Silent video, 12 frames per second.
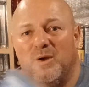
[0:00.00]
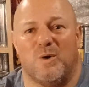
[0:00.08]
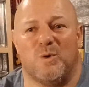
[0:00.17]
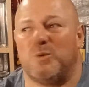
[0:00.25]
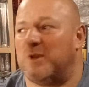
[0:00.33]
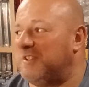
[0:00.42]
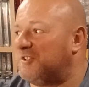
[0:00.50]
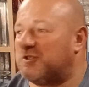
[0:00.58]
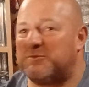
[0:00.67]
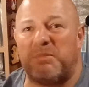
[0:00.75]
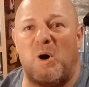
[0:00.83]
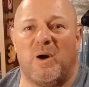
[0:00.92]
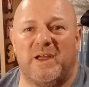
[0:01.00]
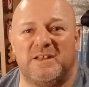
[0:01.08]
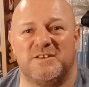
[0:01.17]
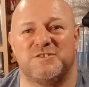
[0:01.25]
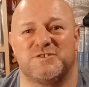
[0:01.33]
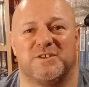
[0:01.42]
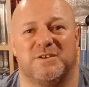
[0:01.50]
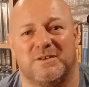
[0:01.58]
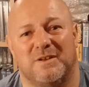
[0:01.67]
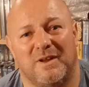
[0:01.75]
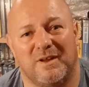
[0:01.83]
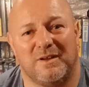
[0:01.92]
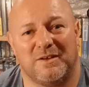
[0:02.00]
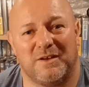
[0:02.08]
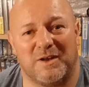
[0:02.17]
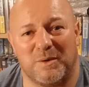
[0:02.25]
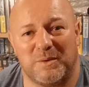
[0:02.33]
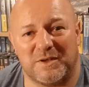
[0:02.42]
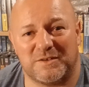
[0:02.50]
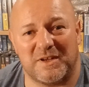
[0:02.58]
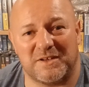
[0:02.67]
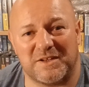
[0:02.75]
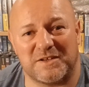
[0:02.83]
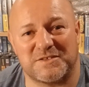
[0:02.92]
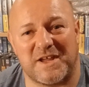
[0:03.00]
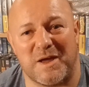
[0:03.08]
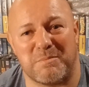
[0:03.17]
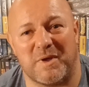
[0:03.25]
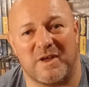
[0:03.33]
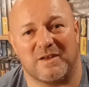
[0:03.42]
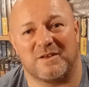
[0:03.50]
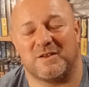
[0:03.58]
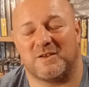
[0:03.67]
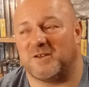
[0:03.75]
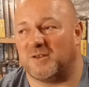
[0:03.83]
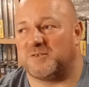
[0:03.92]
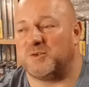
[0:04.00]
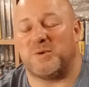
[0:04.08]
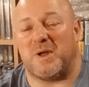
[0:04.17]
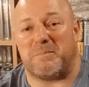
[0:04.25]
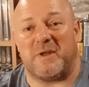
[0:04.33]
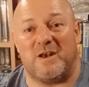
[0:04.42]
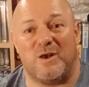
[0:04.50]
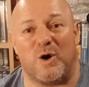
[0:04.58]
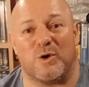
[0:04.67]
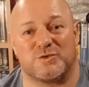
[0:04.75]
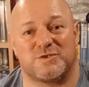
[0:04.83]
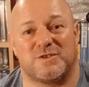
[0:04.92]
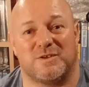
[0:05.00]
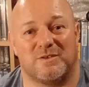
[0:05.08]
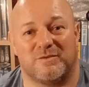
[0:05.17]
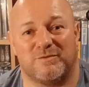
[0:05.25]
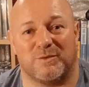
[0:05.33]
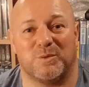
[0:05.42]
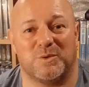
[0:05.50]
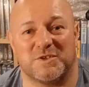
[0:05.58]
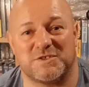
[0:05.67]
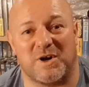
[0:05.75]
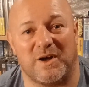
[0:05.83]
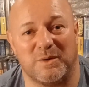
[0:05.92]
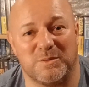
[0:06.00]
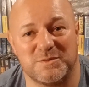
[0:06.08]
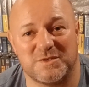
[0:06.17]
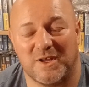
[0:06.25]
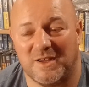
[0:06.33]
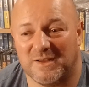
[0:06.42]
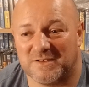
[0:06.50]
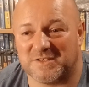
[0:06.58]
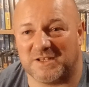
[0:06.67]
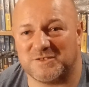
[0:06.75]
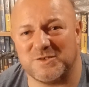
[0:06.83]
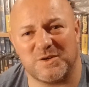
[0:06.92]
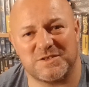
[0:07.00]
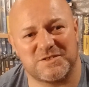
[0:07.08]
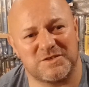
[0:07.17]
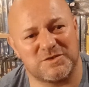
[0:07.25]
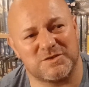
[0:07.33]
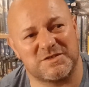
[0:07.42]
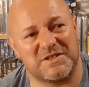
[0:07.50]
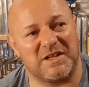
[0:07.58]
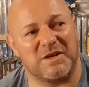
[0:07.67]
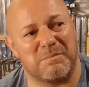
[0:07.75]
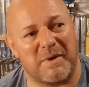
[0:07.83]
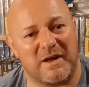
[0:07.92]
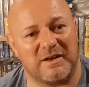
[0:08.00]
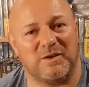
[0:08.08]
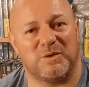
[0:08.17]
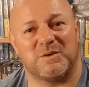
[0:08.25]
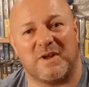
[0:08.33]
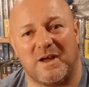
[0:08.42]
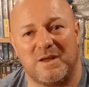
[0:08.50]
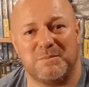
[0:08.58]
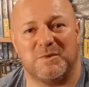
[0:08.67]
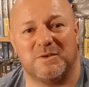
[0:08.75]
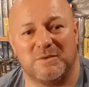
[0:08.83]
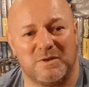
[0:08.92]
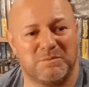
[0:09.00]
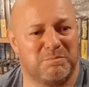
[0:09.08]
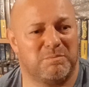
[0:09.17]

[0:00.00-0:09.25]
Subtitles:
all these spines. And you know, it does get a bit, I do get a bit lost for all the titles. So it's nice to just think about the odd game and